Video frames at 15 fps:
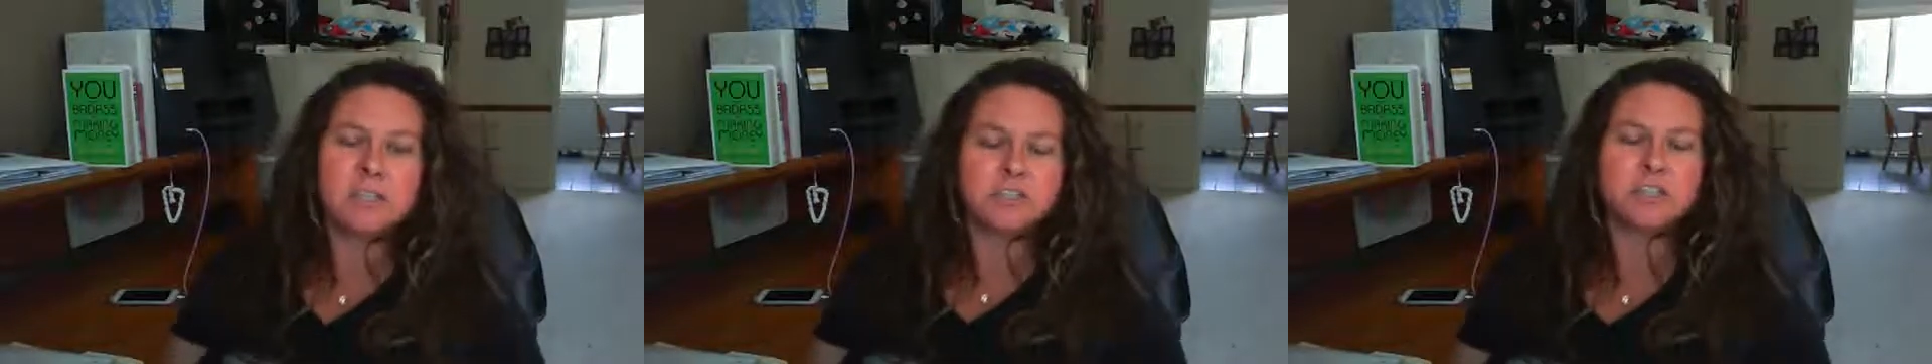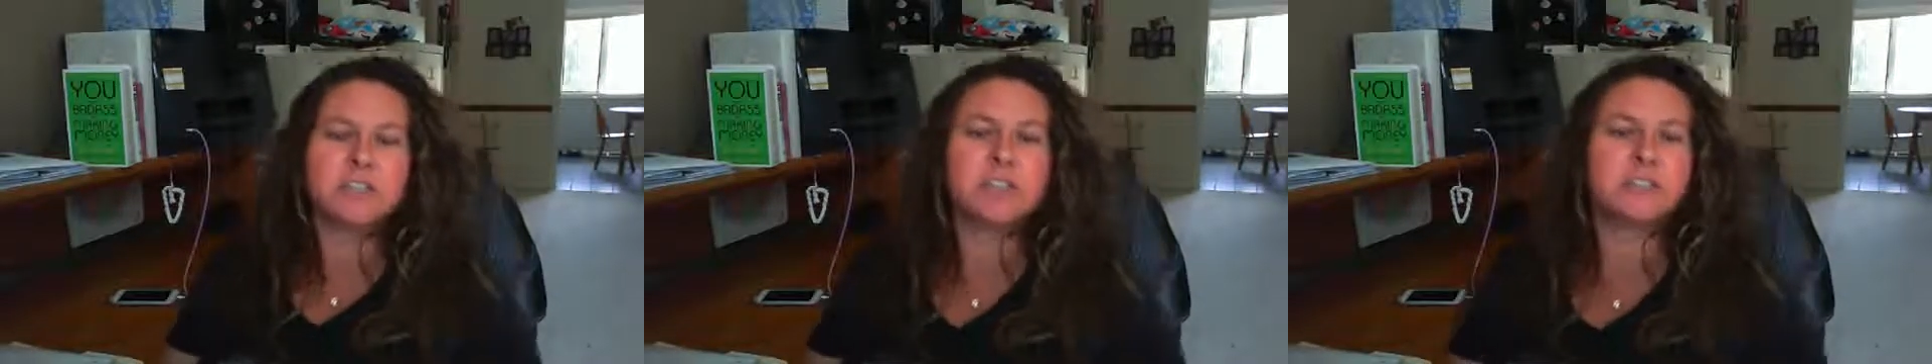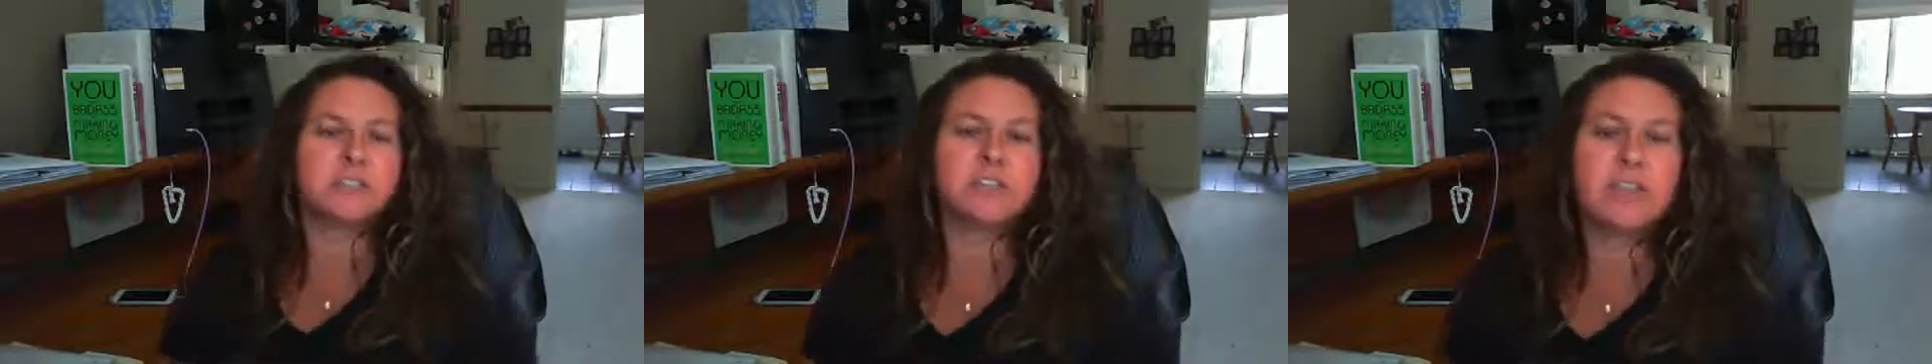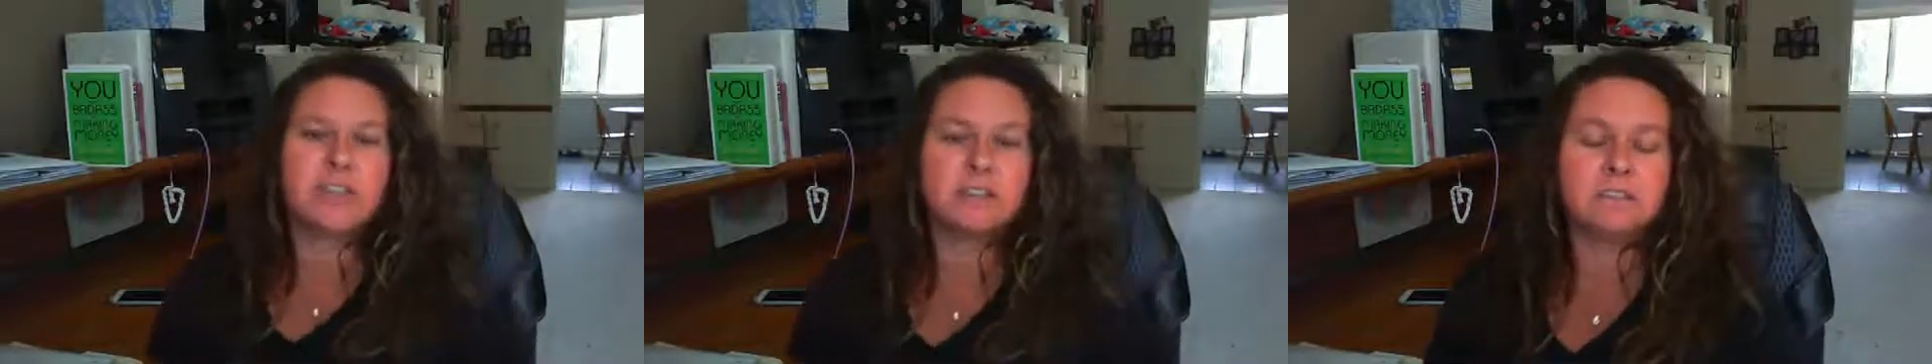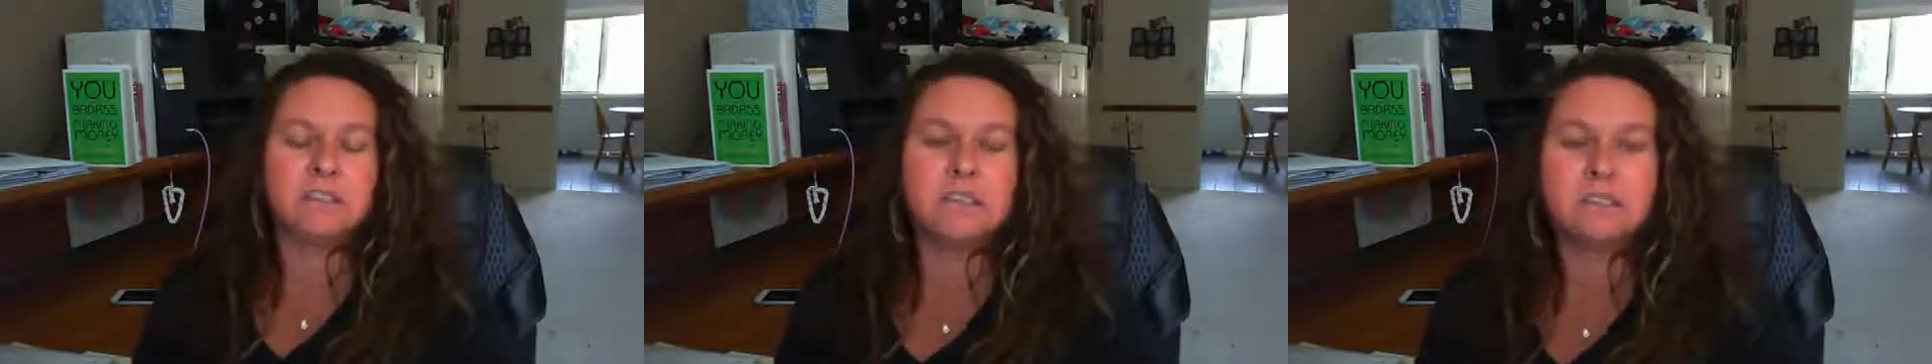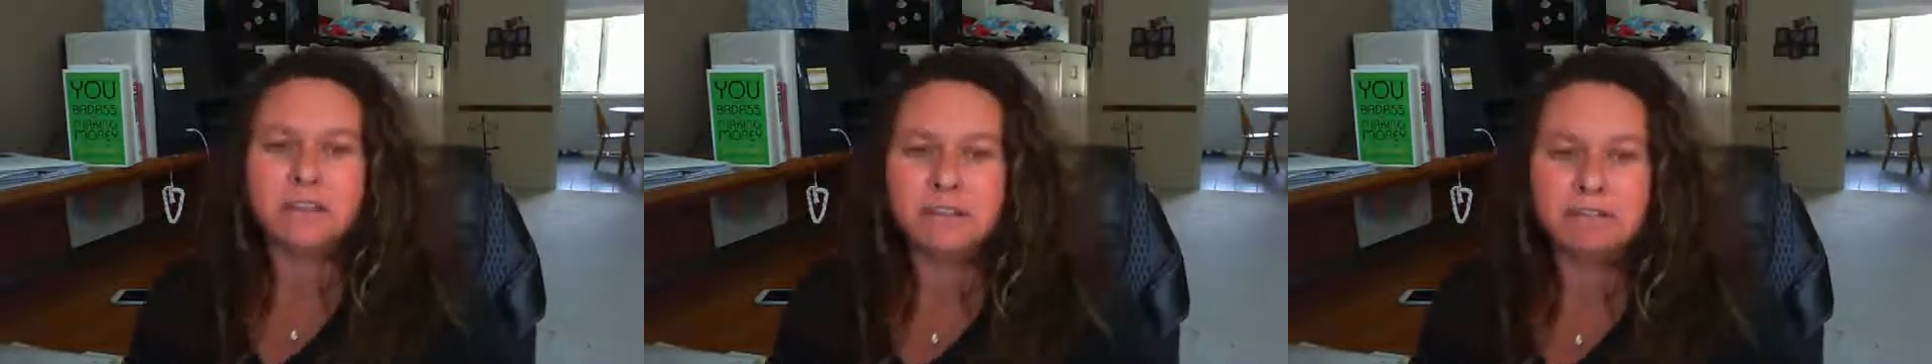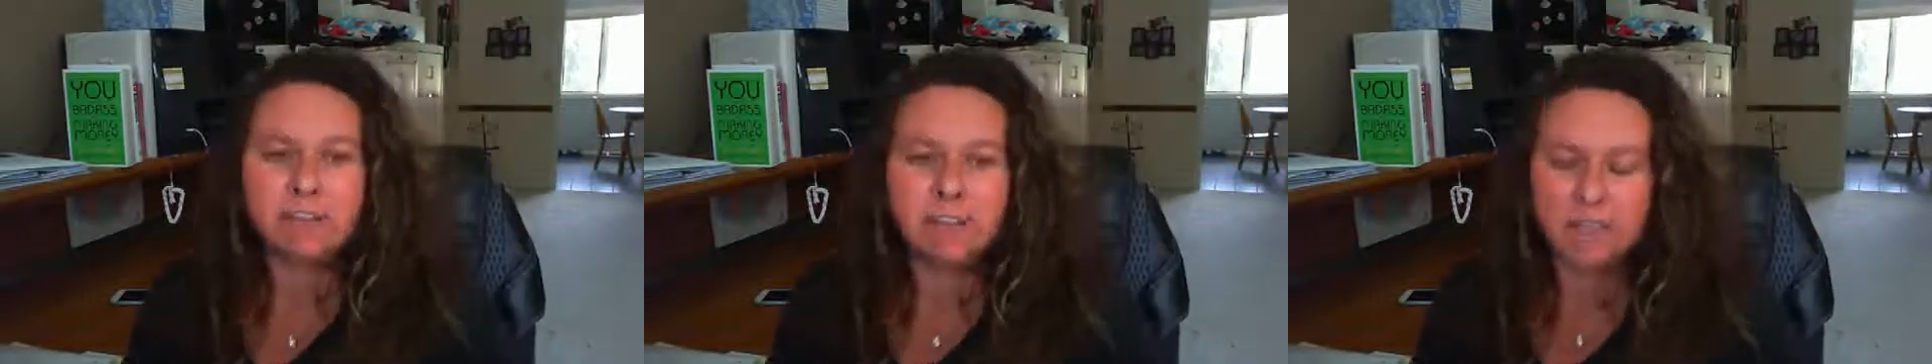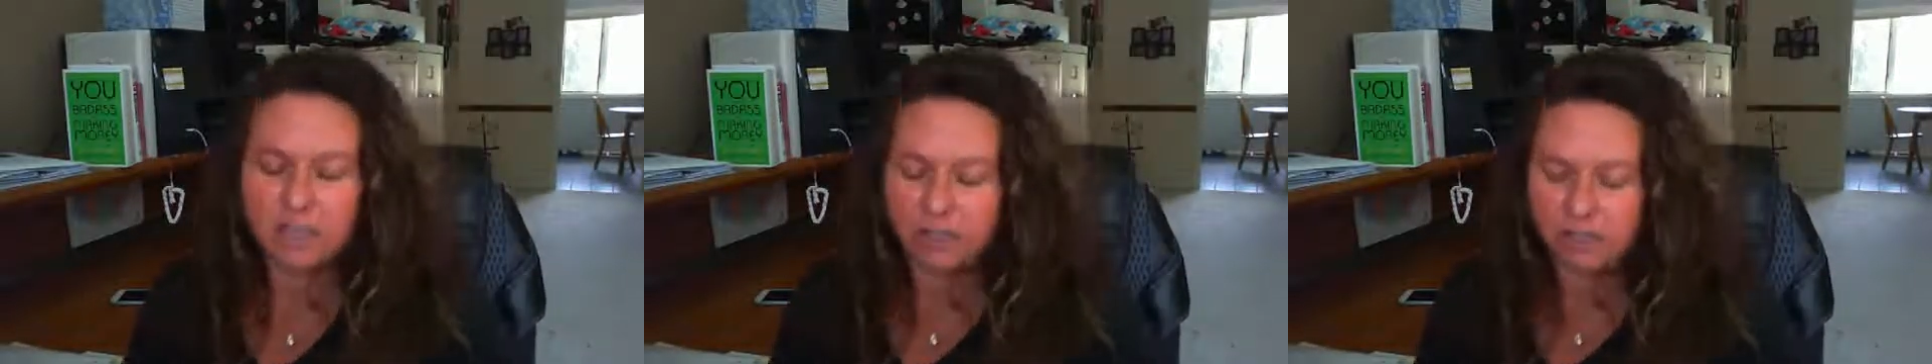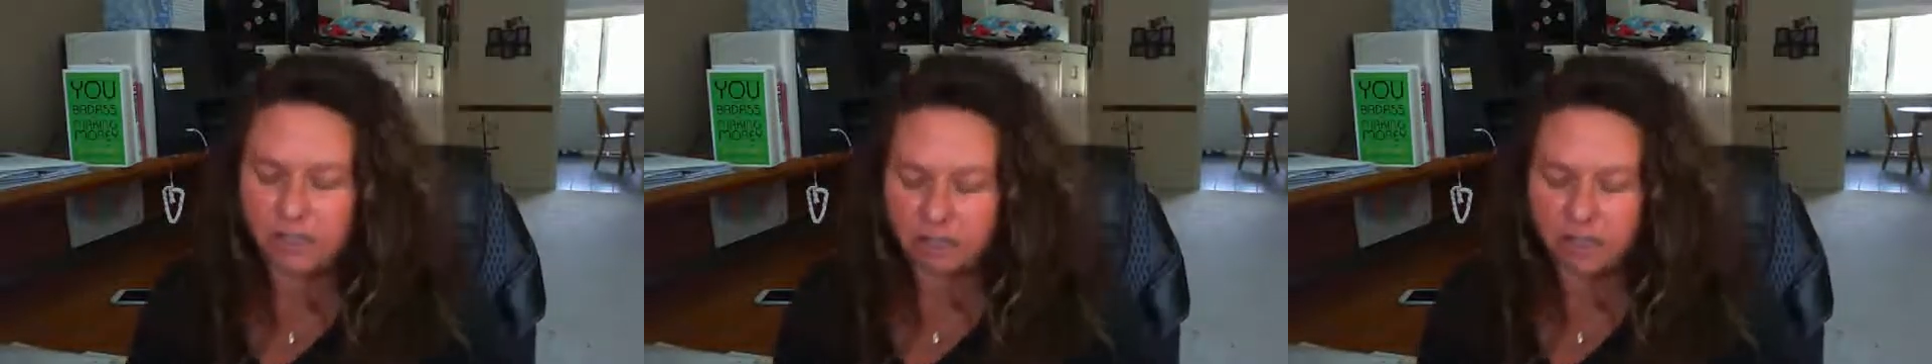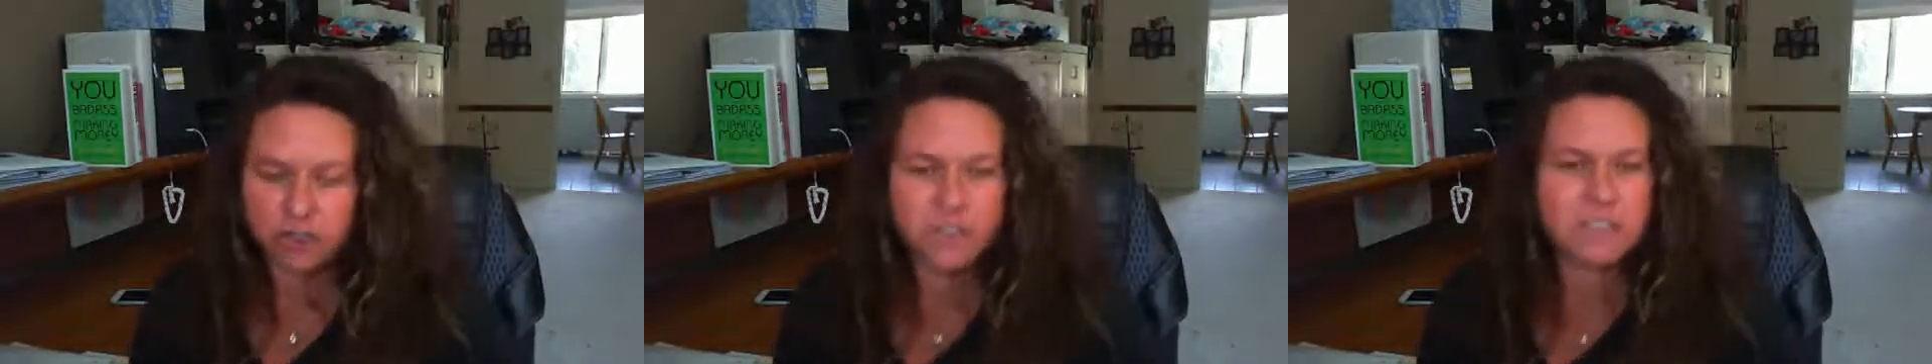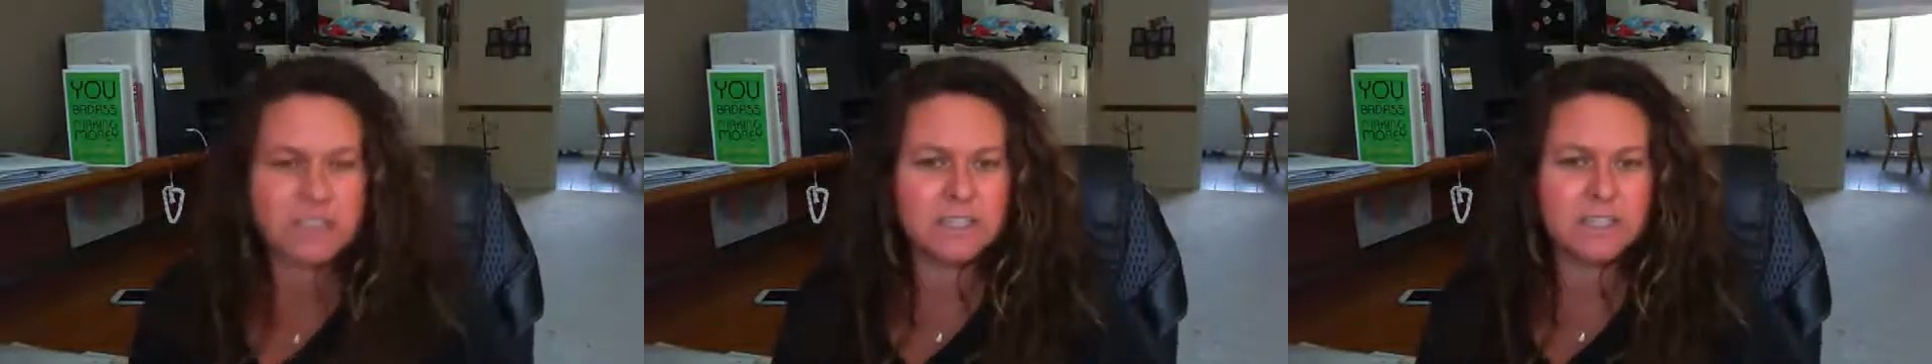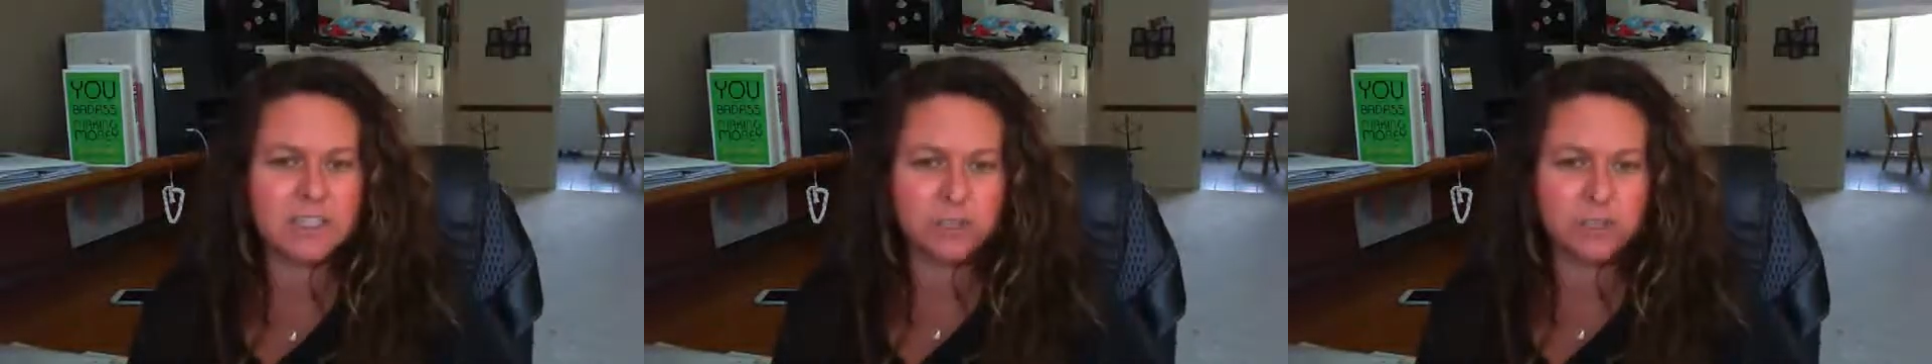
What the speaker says: just your daily living, electricity,